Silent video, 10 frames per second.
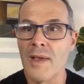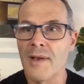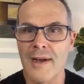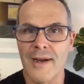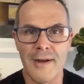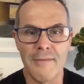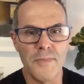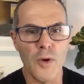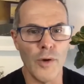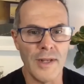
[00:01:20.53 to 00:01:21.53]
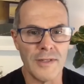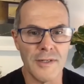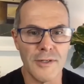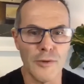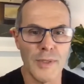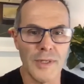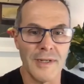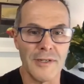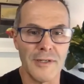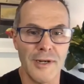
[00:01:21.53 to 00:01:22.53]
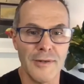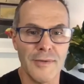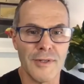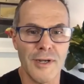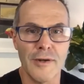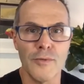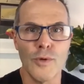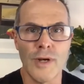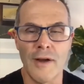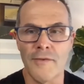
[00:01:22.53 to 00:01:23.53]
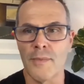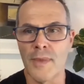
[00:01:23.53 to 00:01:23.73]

Audience is still building, so we'll go from there.